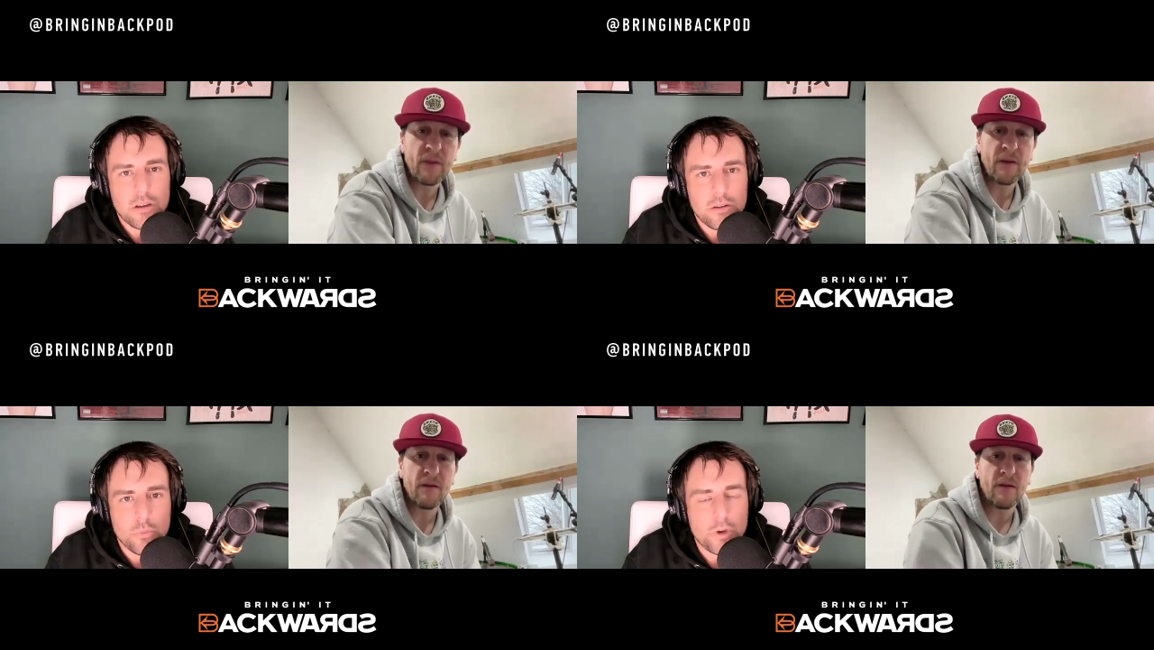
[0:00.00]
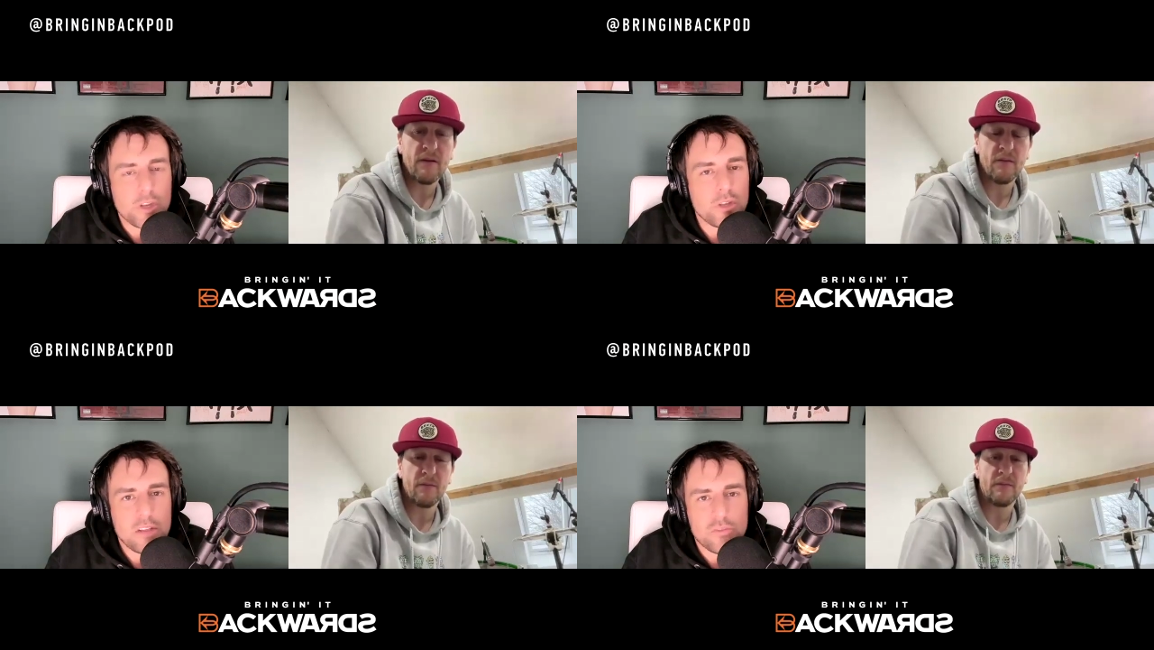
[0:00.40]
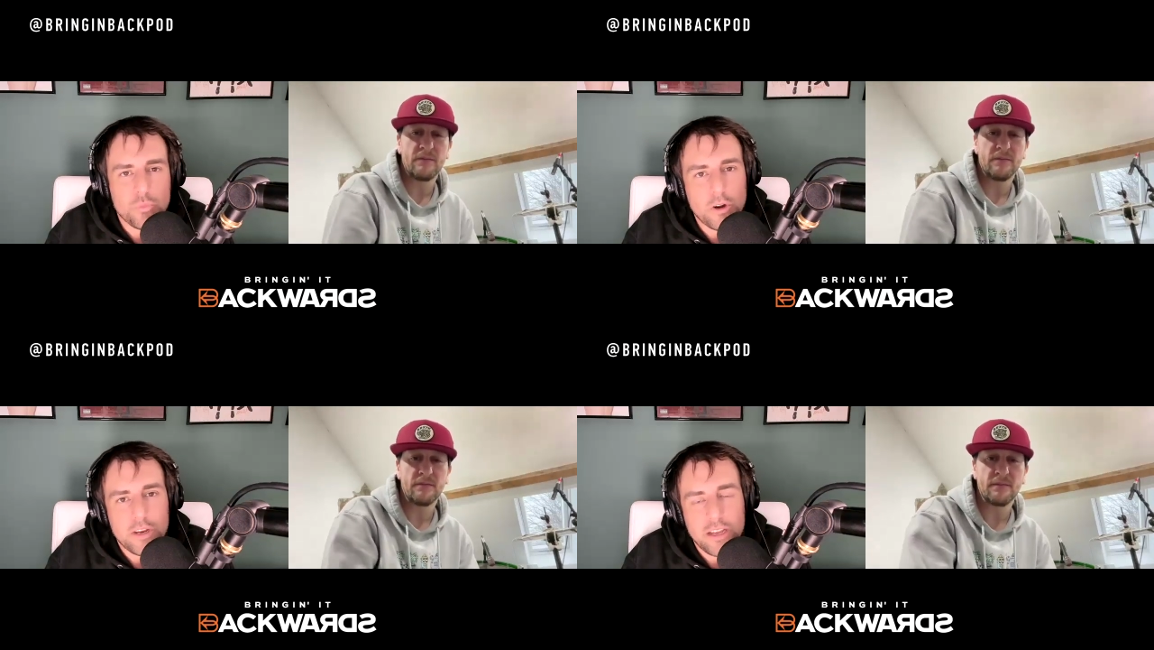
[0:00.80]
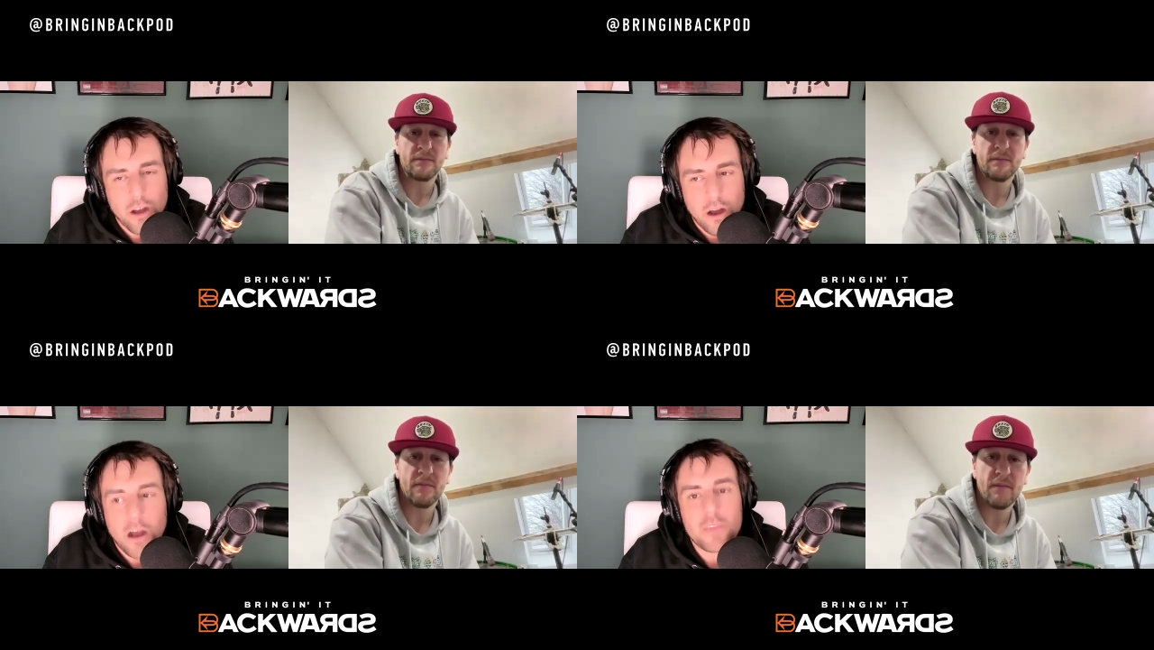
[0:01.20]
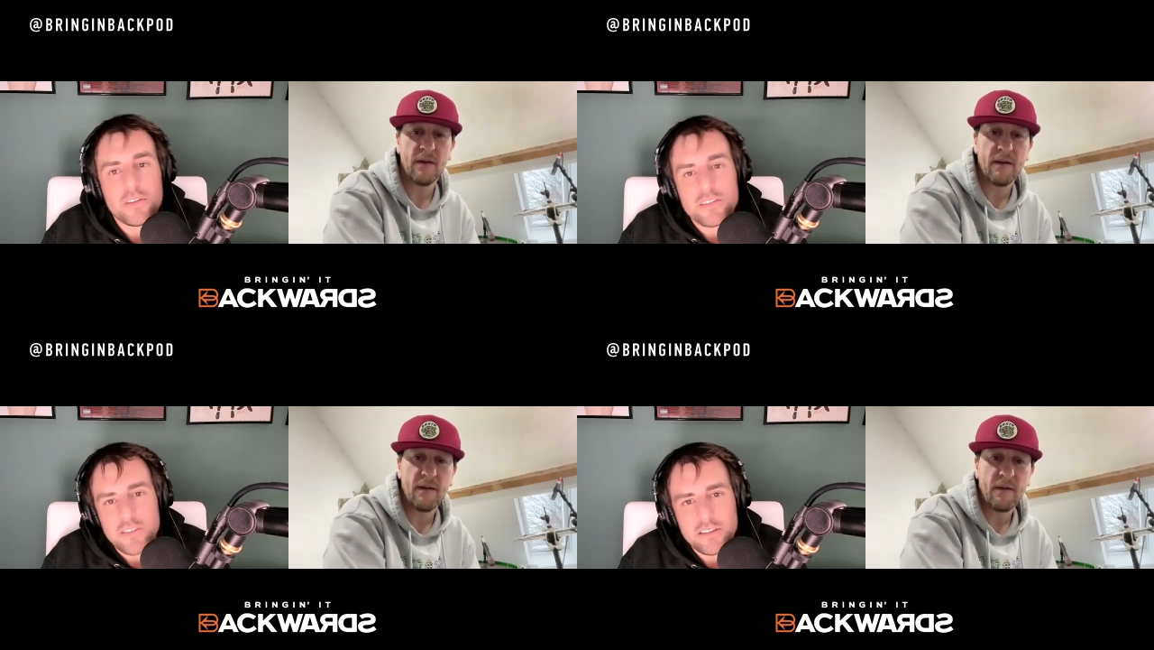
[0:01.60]
Speaker 1: were you guys working on
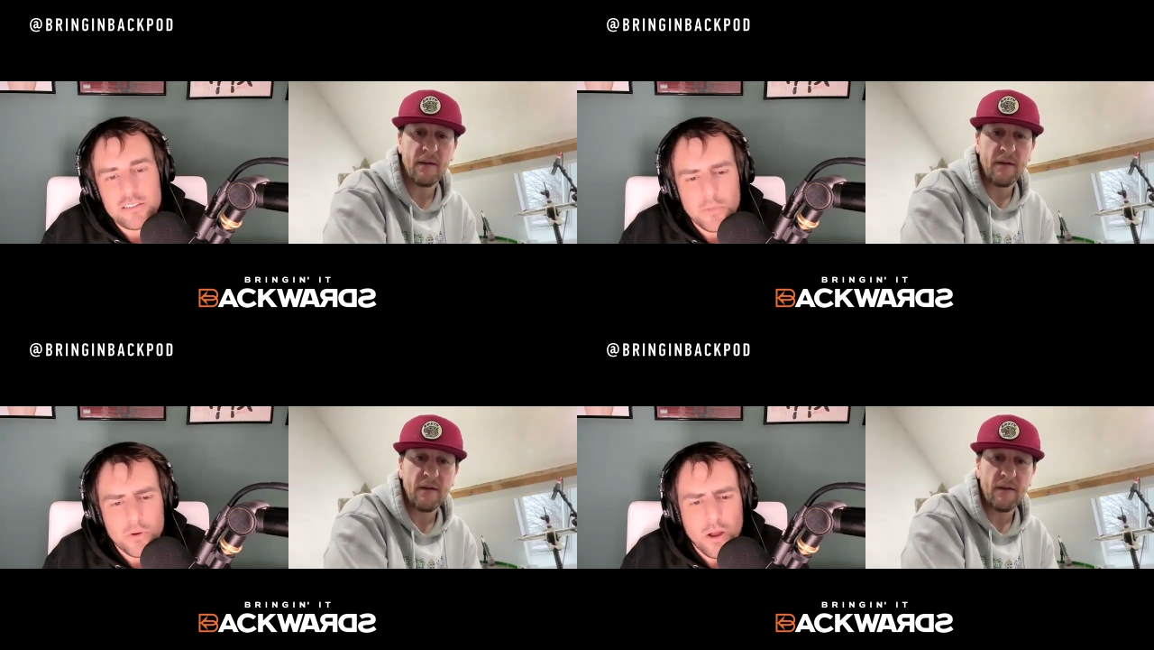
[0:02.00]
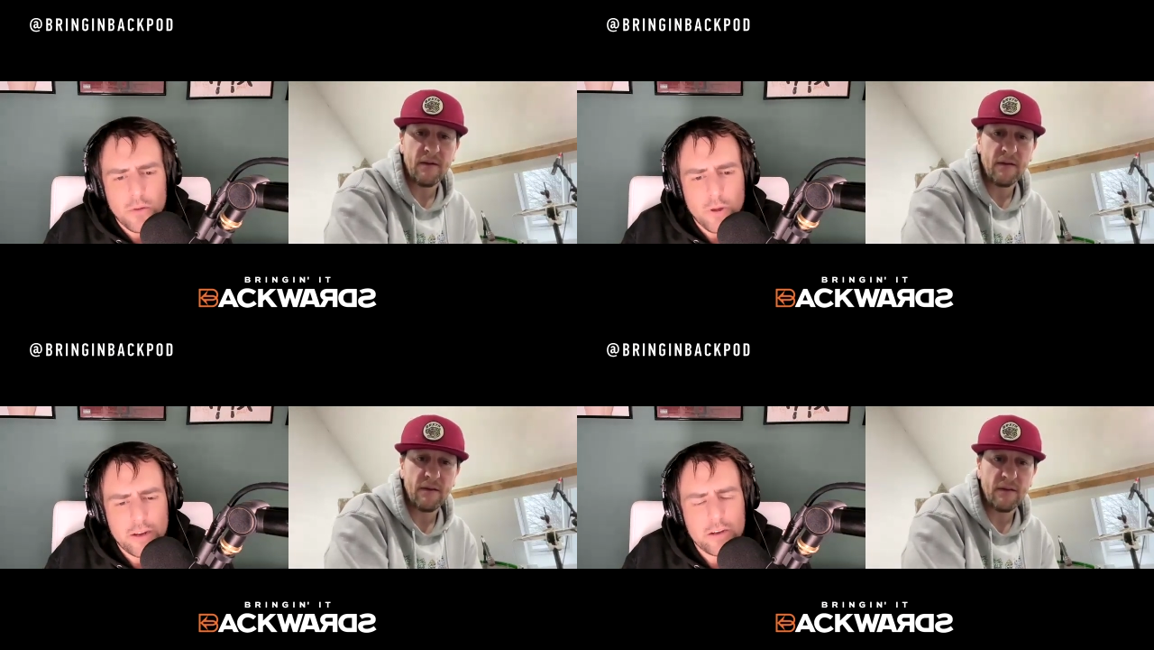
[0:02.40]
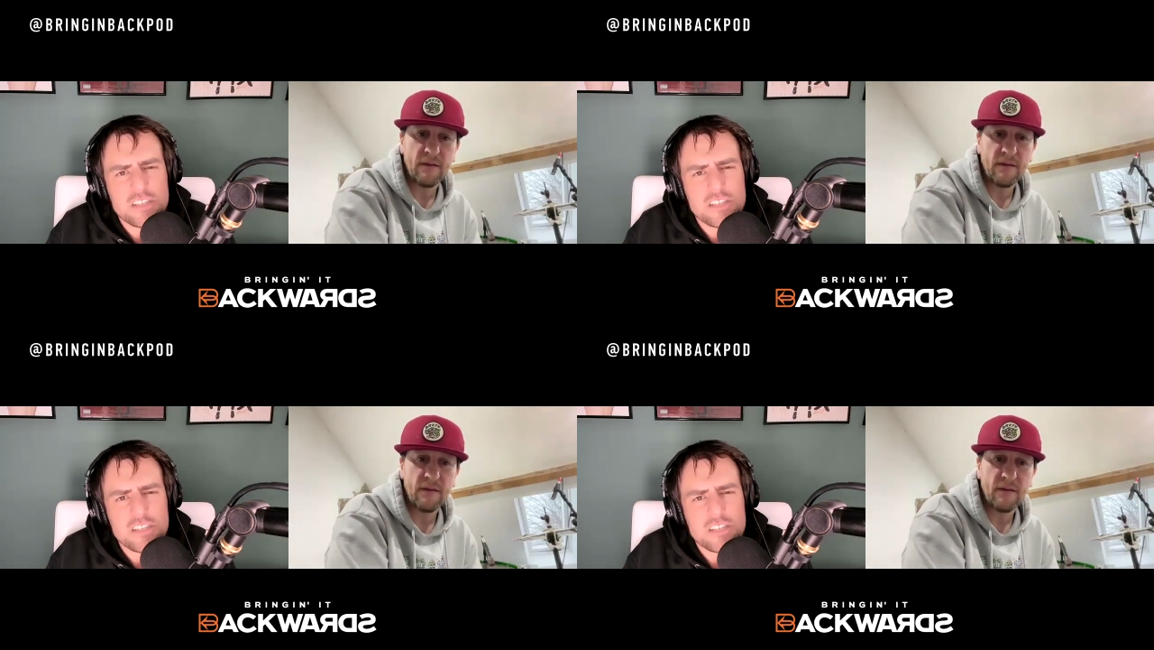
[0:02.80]
this next coming record?